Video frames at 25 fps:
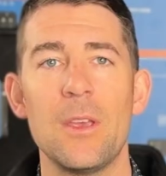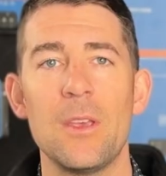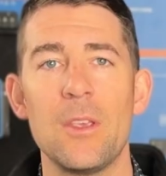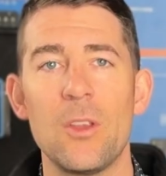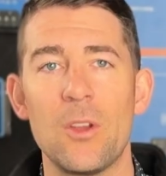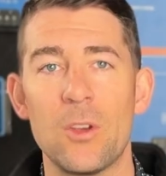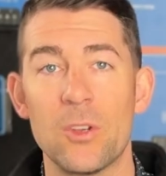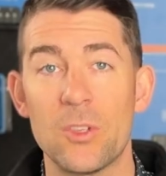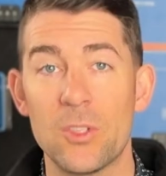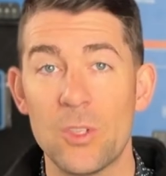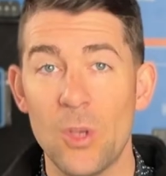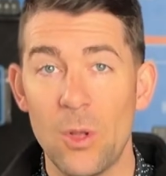
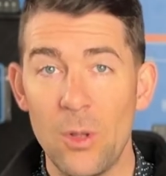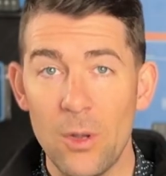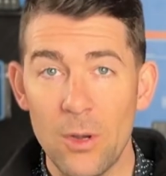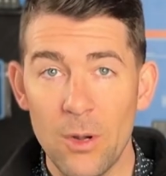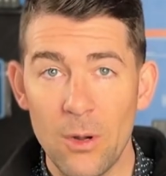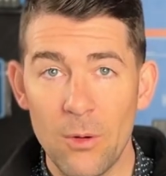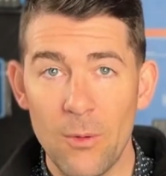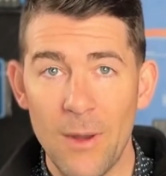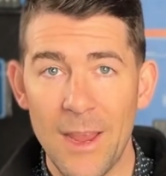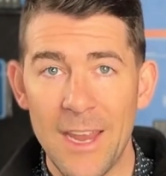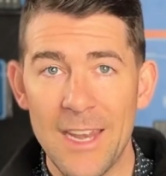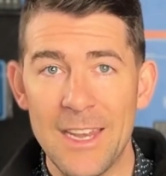Your
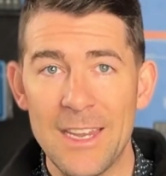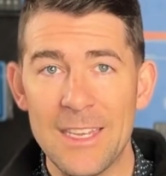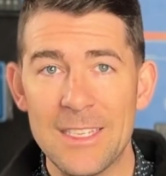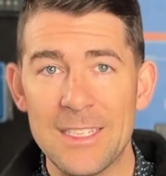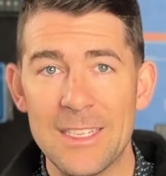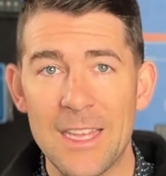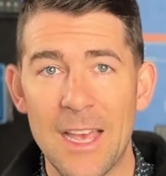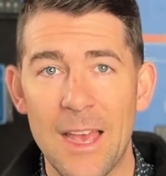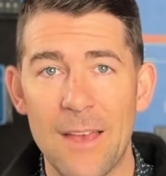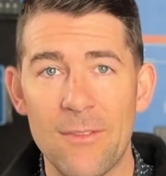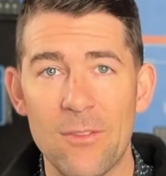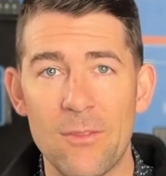solar array needs
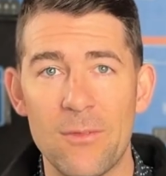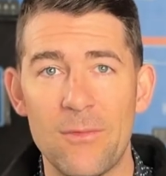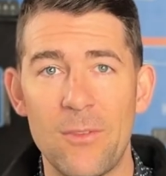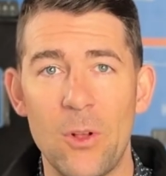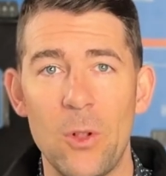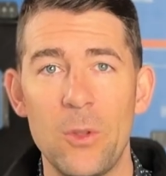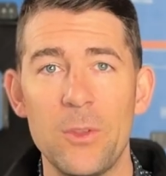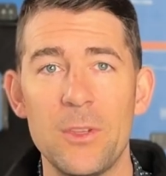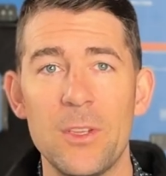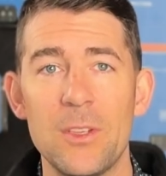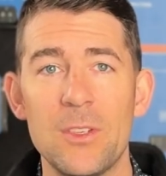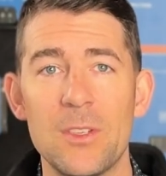to have a
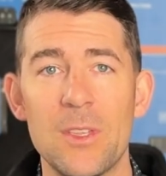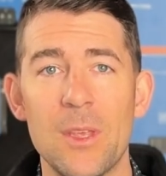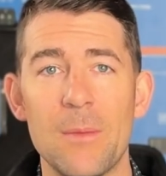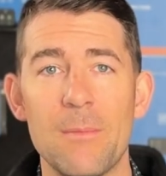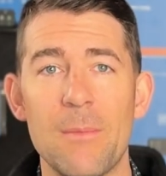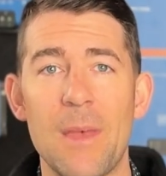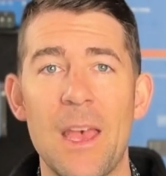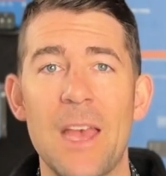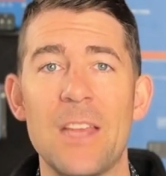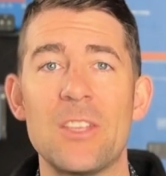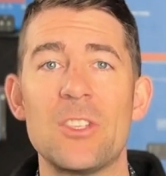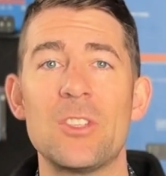voltage that
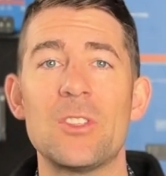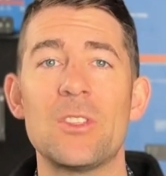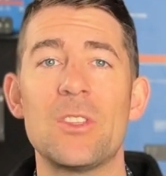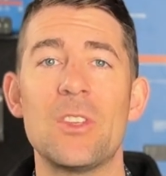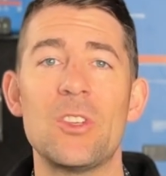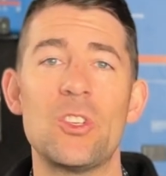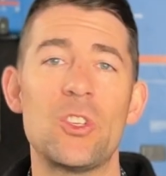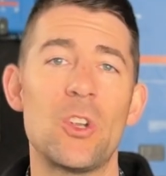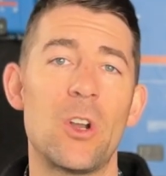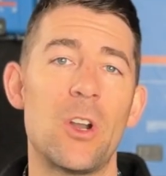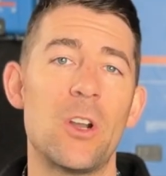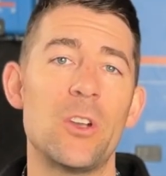matches
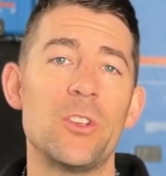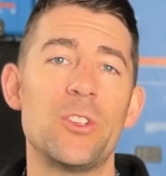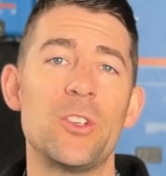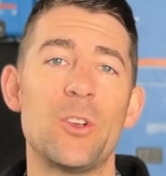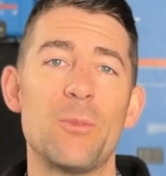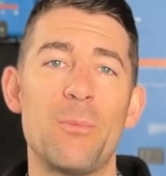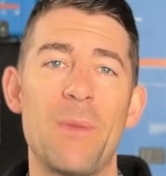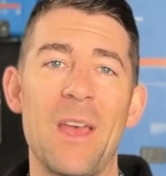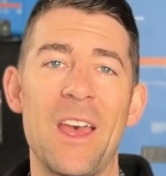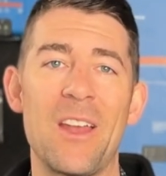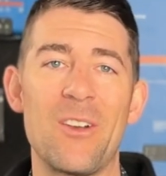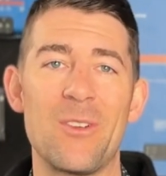the charge
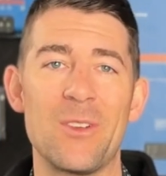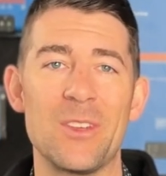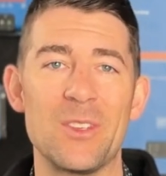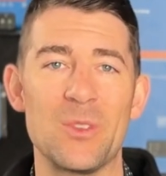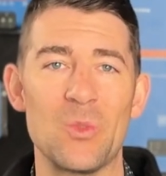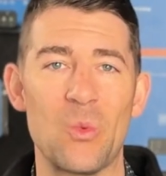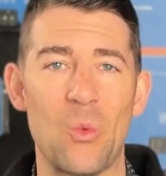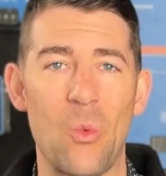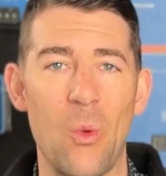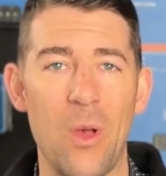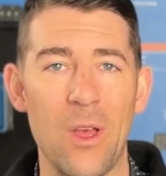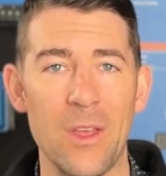your
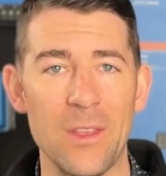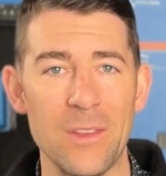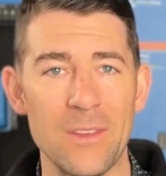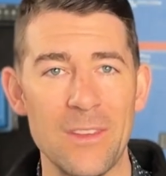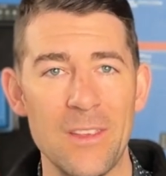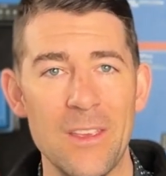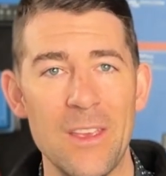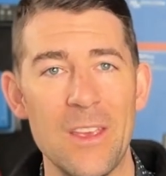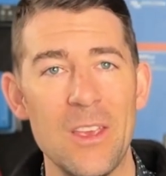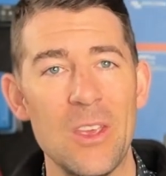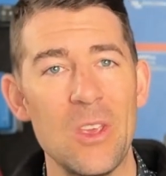batteries want.